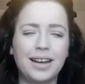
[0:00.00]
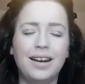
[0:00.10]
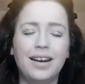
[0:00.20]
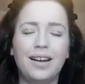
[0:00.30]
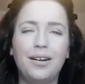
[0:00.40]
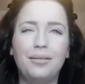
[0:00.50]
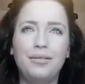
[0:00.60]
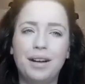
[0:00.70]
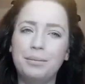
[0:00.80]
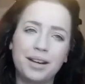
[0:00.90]
I love
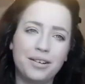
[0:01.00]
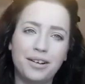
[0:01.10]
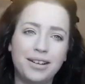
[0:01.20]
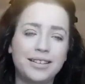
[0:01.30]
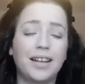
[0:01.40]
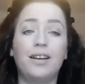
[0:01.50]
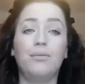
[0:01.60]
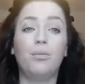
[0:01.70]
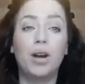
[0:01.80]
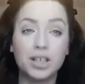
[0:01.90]
filming hauls. I
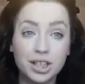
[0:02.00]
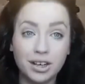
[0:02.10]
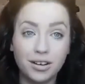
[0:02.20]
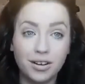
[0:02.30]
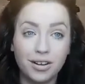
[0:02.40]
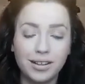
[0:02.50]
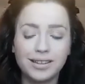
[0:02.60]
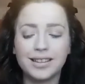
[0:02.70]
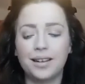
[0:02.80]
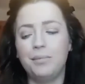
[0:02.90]
love watching
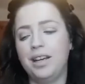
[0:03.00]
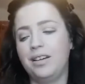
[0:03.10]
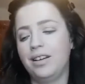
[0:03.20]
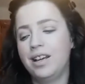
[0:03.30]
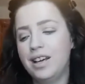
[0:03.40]
hauls. I mean,